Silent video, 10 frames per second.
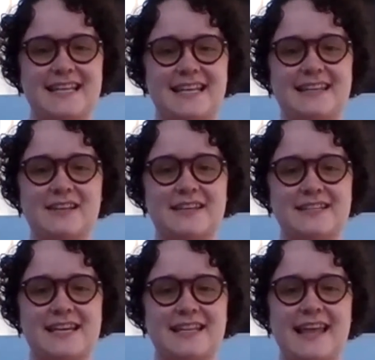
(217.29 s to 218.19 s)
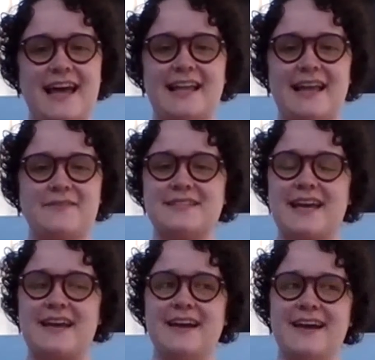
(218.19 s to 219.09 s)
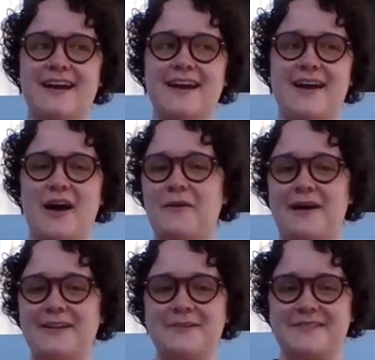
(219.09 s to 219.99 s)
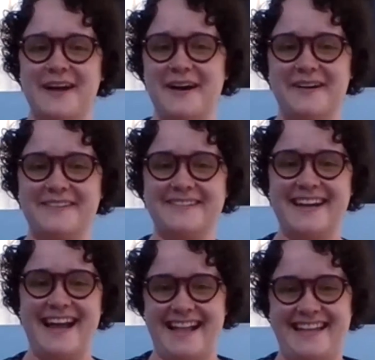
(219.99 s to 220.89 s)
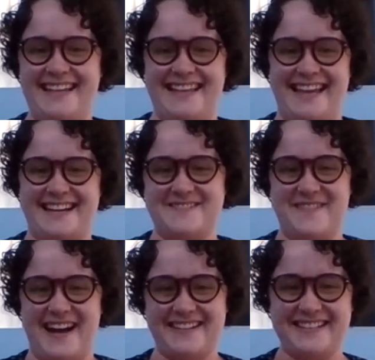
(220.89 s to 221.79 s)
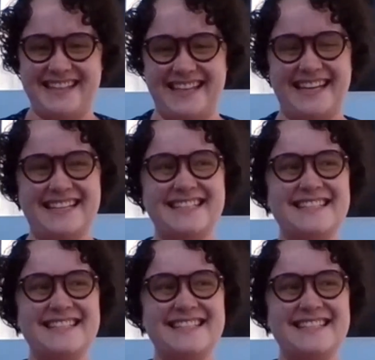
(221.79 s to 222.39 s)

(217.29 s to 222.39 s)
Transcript: Little things like that, I was like, oh, I don't know anything about this.